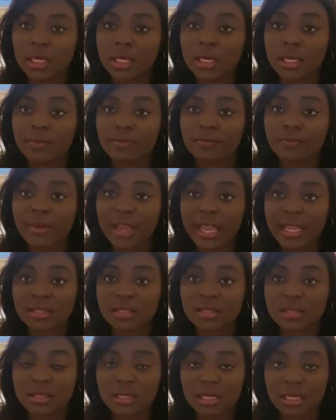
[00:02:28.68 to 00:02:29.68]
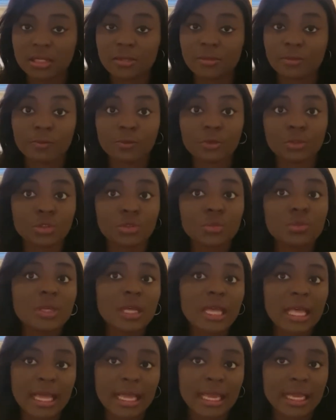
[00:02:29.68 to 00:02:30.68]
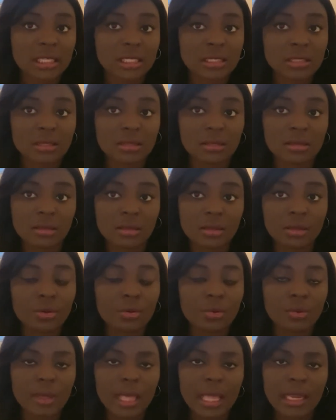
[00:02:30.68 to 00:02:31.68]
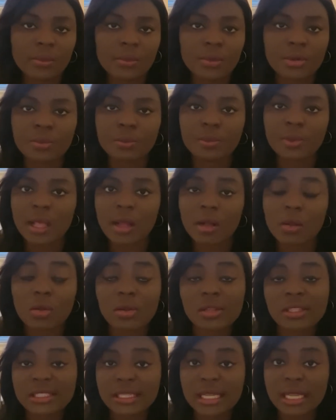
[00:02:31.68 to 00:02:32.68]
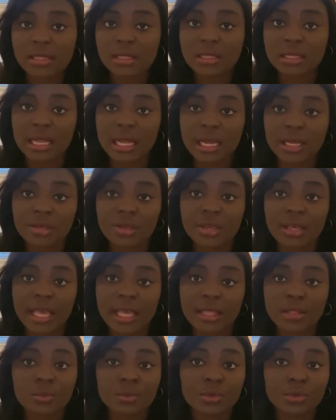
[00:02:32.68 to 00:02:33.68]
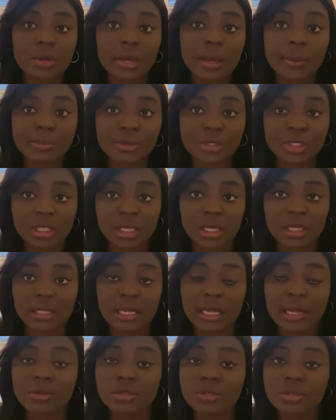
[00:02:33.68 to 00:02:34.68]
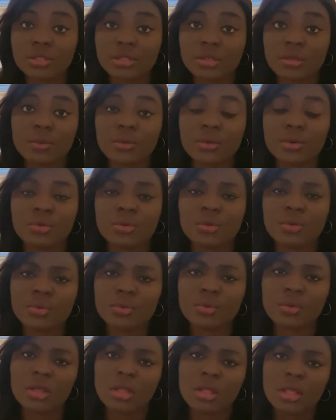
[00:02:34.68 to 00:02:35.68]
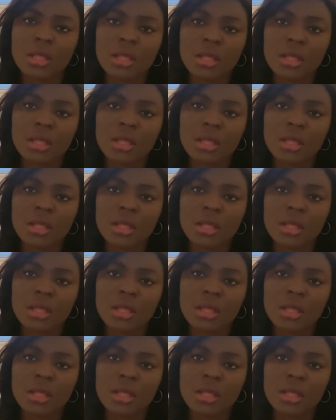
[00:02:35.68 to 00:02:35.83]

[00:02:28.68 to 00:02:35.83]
a right state for you guys. I didn't want to put out content that you guys would not appreciate. I also didn't want to look